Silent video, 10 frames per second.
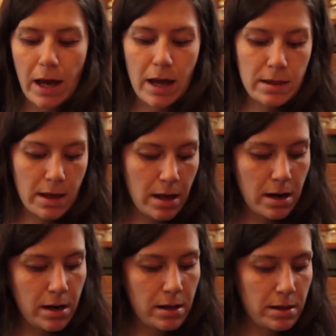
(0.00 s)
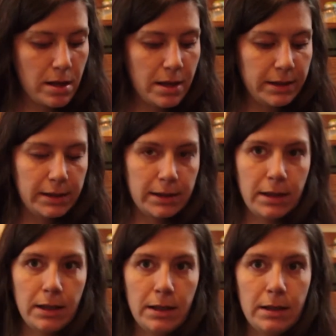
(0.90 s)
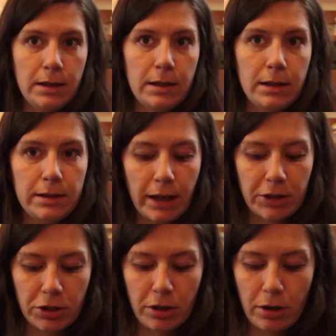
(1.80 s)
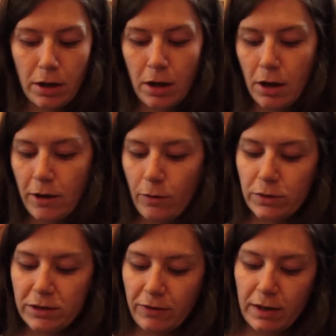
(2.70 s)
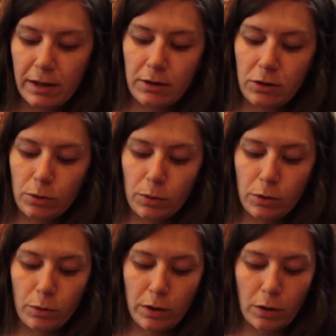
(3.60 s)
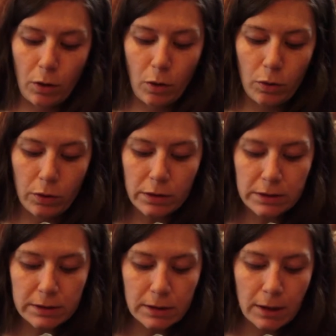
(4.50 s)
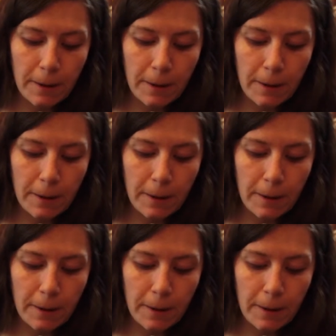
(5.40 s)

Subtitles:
and then this section was fitted through one of the holes.